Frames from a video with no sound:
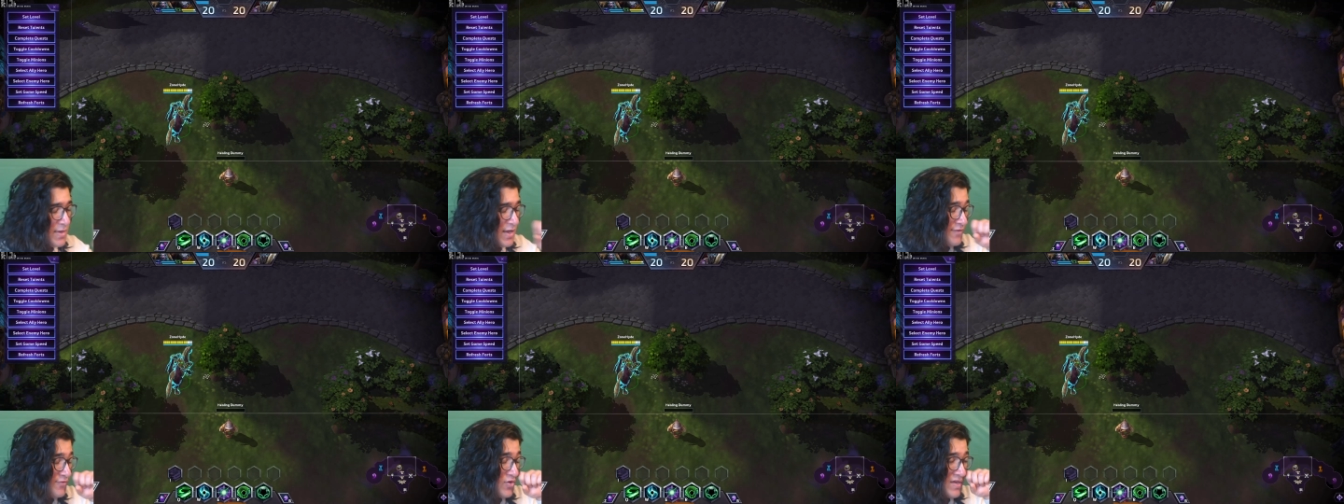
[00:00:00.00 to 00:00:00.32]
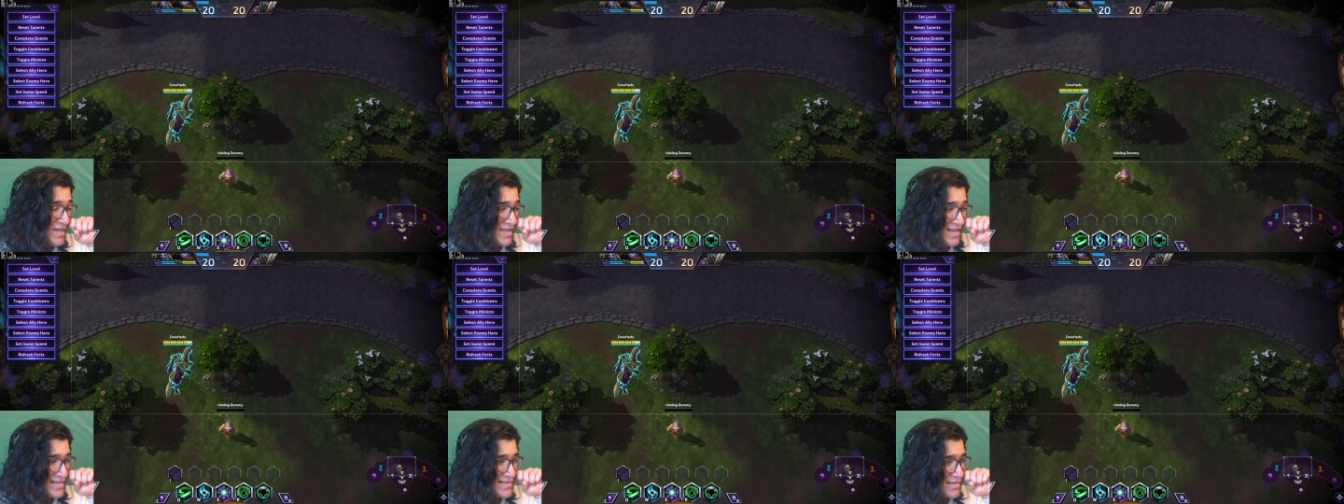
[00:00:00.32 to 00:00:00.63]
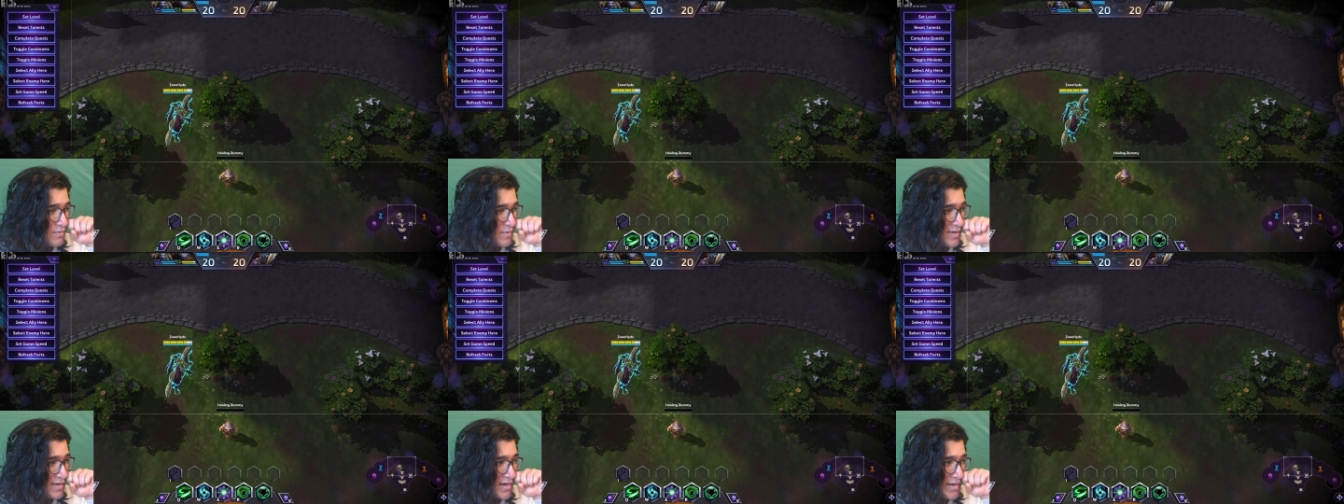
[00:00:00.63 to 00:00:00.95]
If you hit less
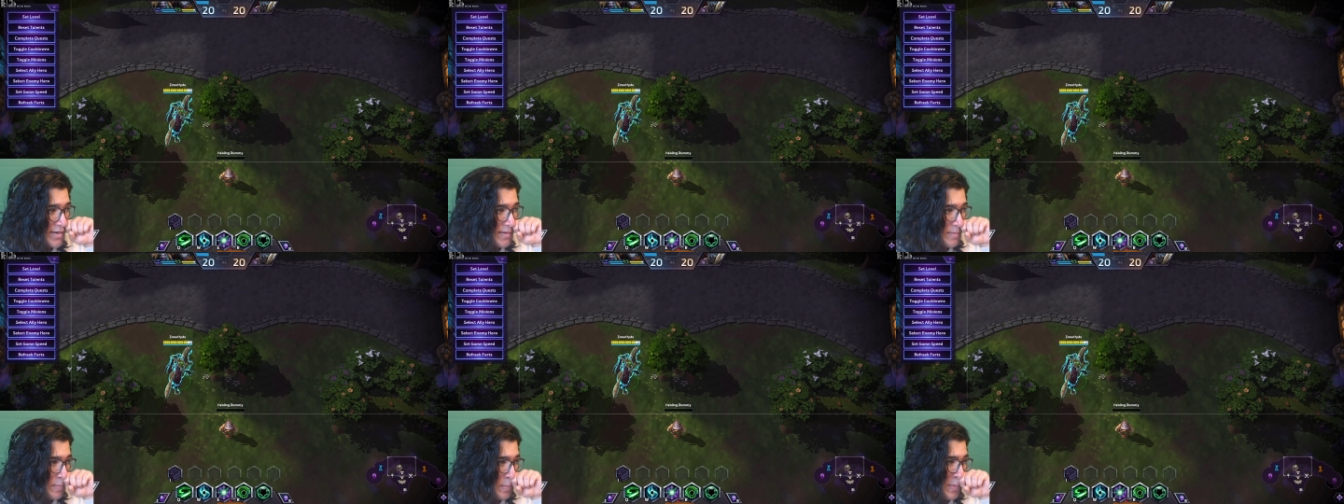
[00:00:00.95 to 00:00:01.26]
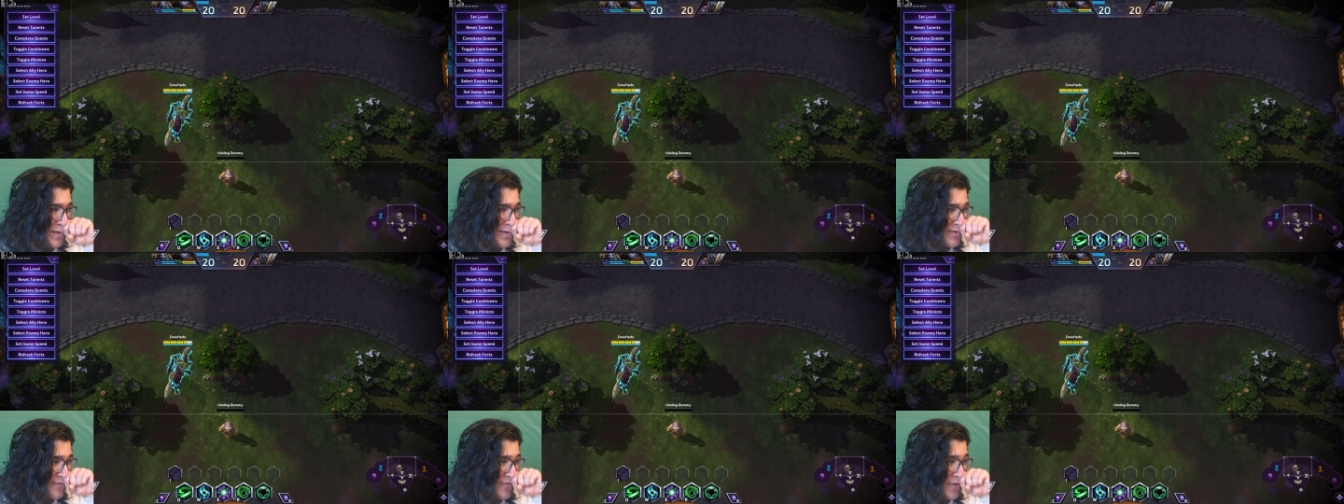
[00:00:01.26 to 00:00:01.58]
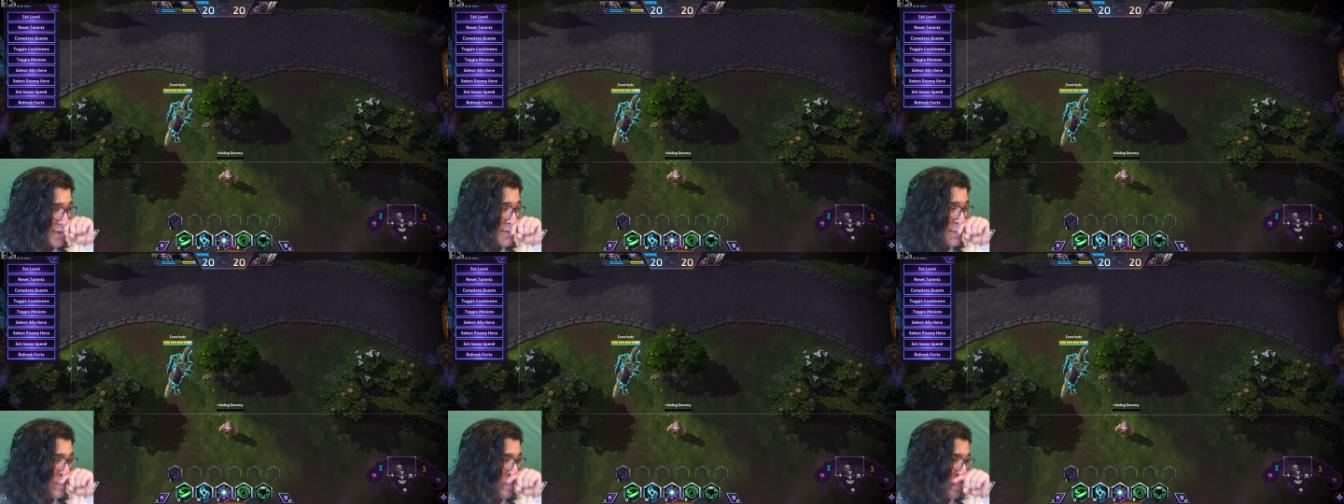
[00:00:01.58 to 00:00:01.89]
than 1 target, you're fucked.